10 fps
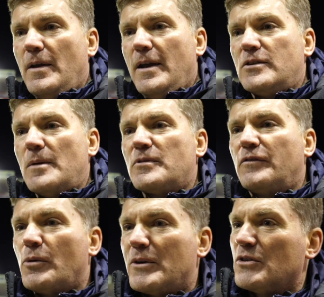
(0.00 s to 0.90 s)
in terms of
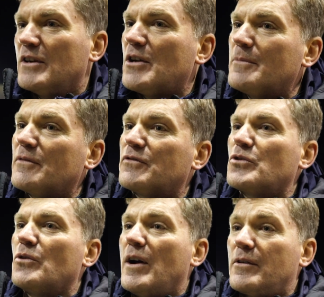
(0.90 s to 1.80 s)
fruition, in terms
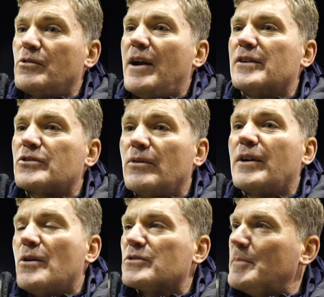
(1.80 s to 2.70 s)
of creating and scoring
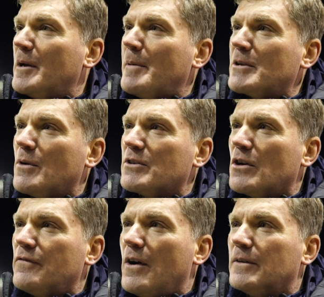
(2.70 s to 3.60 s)
goals, has been the best one
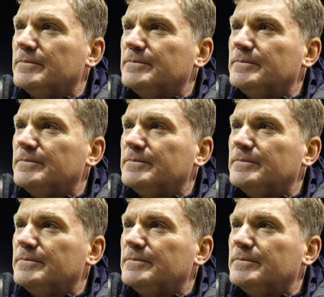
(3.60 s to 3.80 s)
so far.